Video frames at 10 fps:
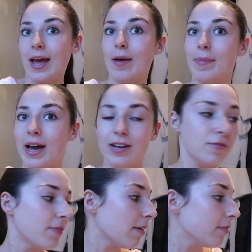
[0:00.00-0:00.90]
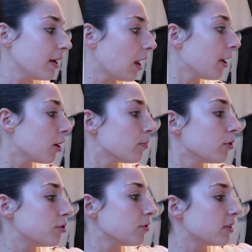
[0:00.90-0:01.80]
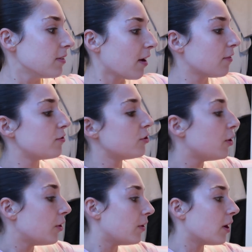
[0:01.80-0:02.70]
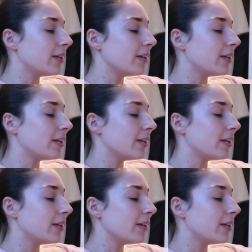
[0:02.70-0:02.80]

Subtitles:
I had a very like productive afternoon.